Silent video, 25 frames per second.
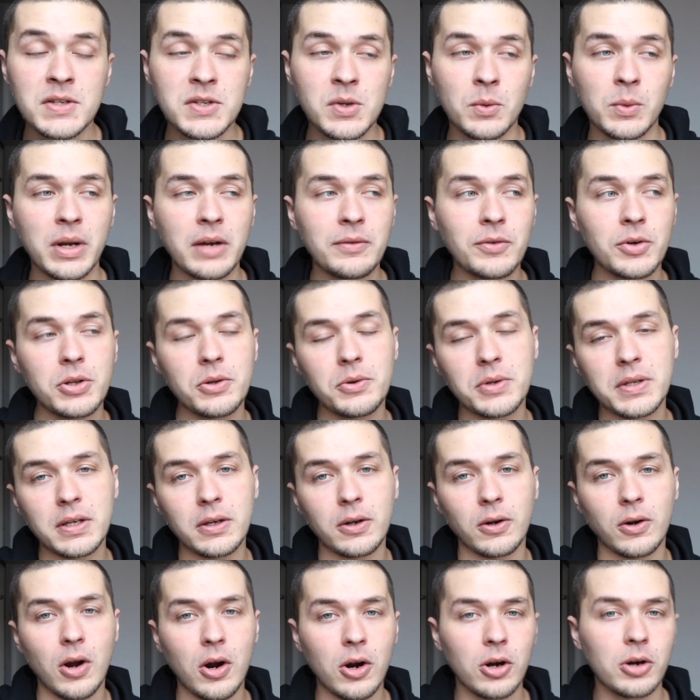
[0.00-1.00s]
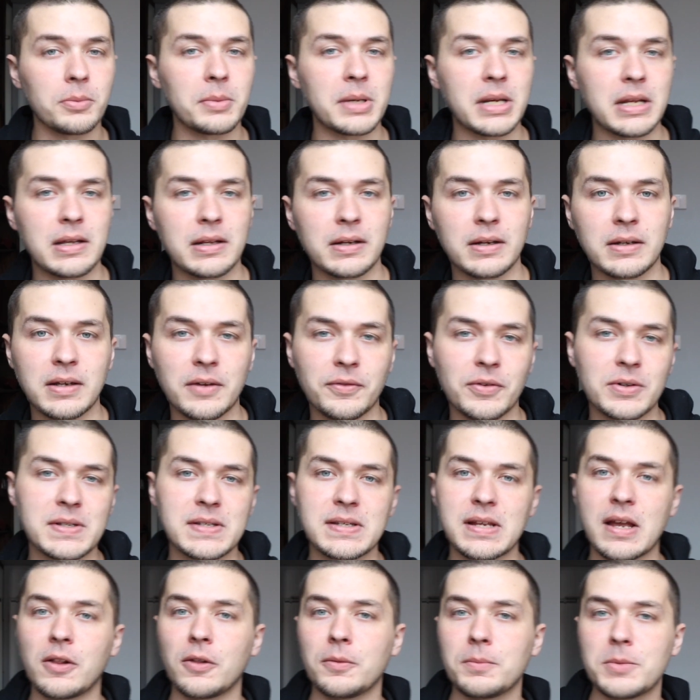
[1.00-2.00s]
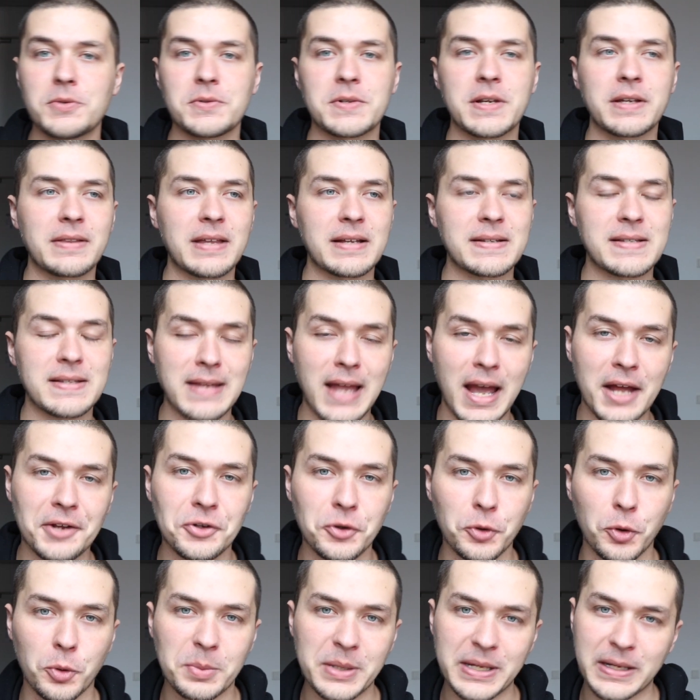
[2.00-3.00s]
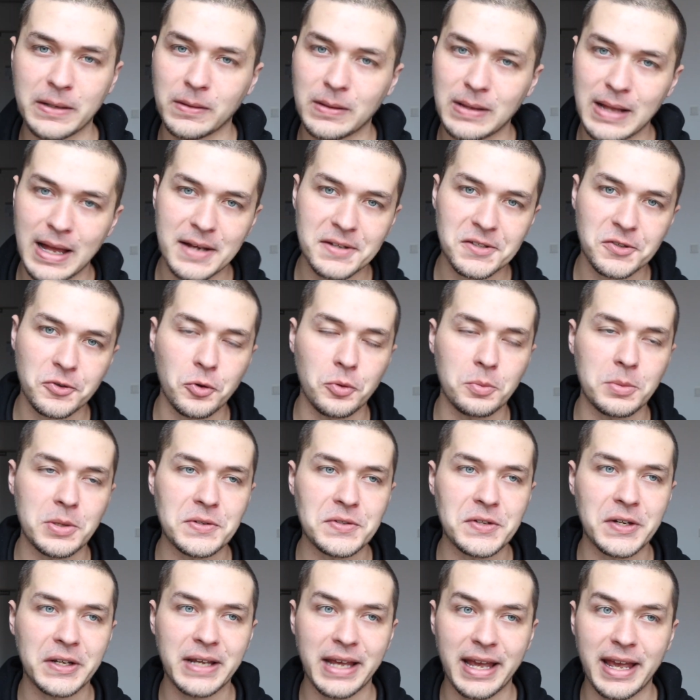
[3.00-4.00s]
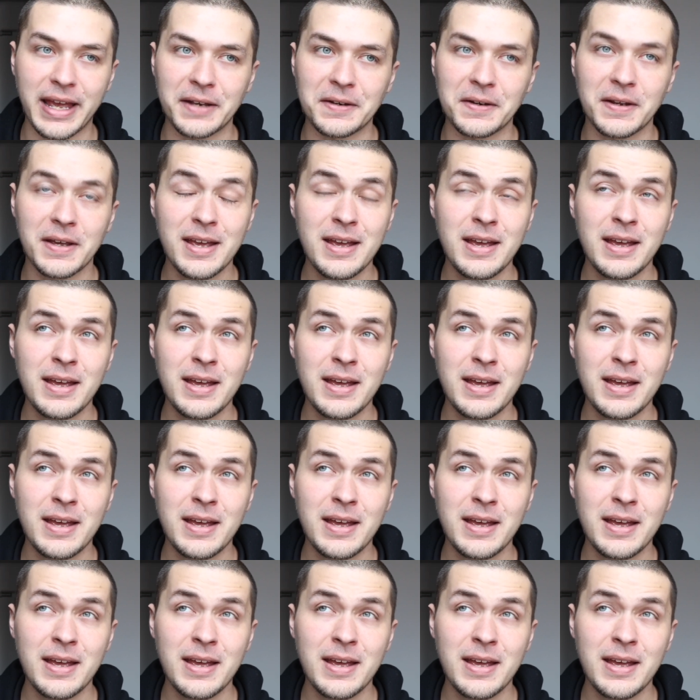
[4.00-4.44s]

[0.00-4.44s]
So whenever you hear harmony in a different style of music that's not European classical music and